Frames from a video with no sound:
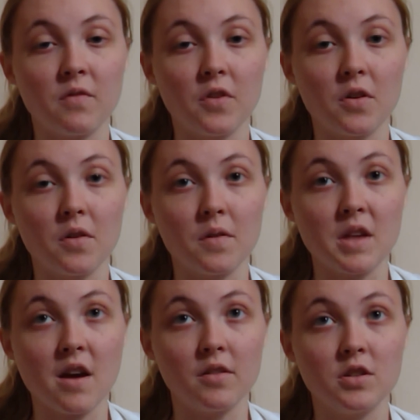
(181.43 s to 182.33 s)
for
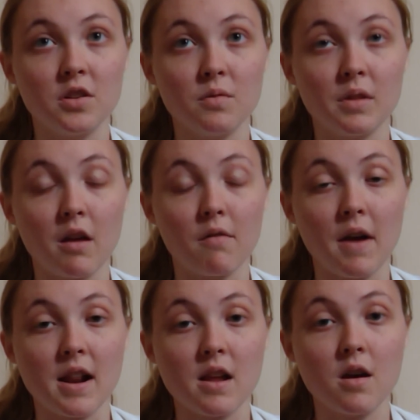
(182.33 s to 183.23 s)
the other 2 when they were
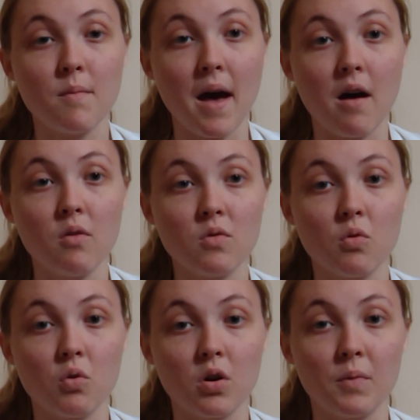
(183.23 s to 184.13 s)
ready to come out,
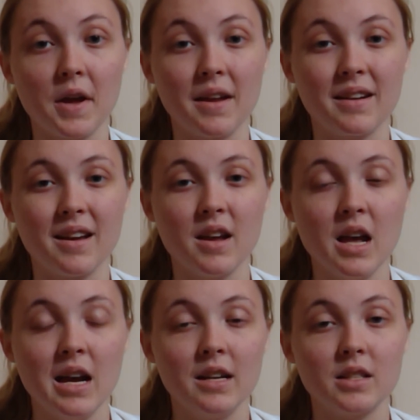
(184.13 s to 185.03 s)
or when
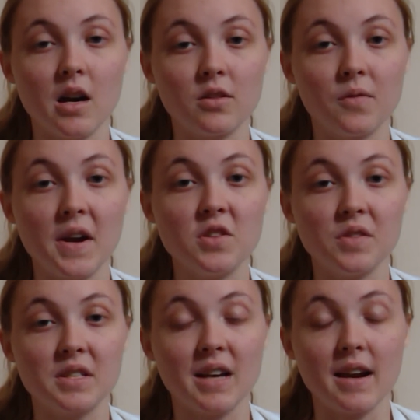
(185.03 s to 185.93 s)
Dr. Rachel
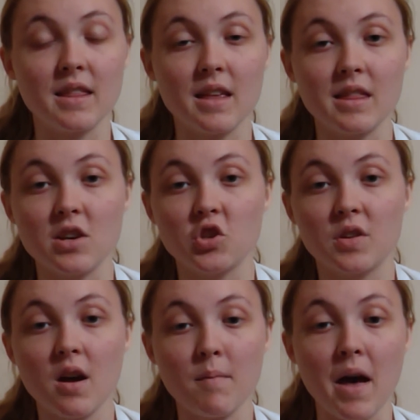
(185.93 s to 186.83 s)
decided that they should
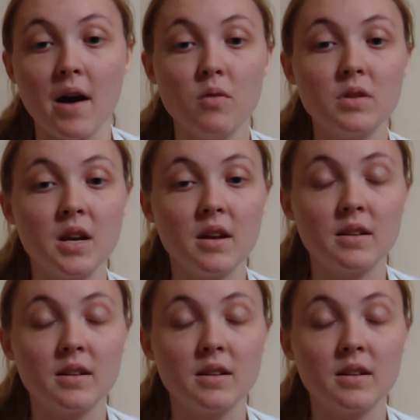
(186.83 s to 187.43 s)
come out.